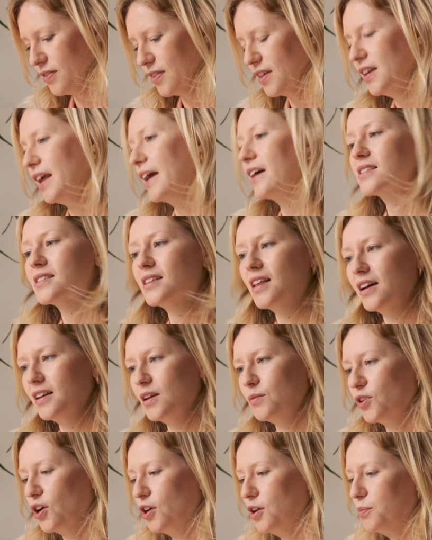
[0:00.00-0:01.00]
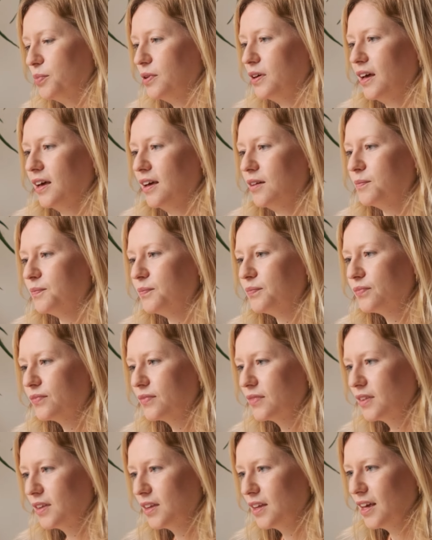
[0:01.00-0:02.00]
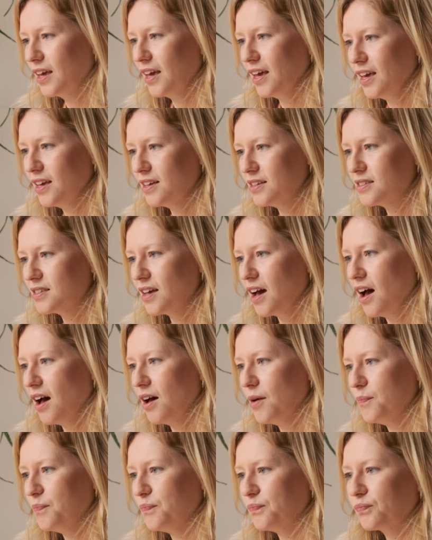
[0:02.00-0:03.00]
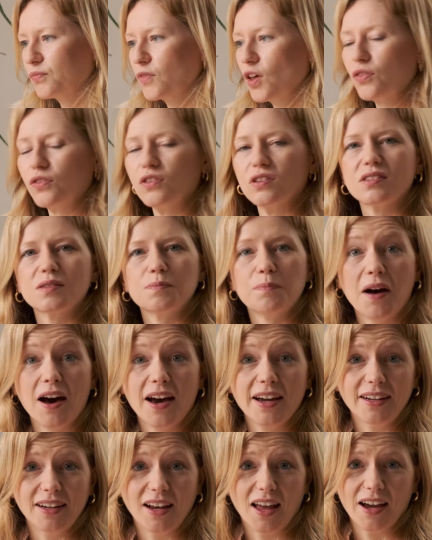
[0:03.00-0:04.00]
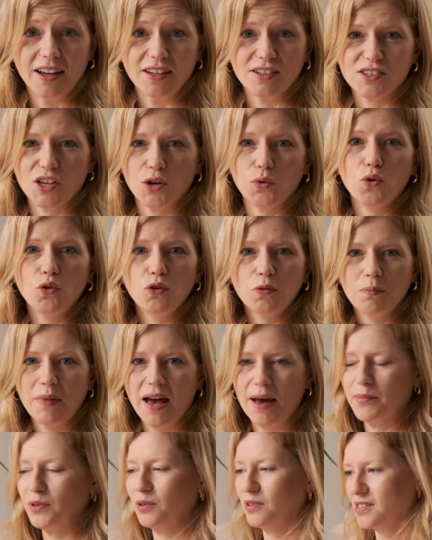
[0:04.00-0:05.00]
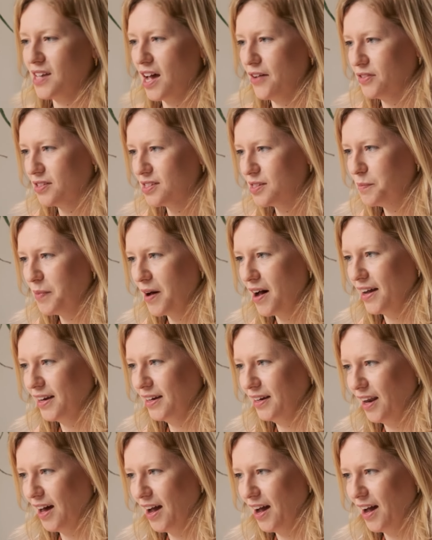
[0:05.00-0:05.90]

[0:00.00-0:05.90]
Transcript: The next line I'm going to put in is um, the spine line. So all mammals have a spine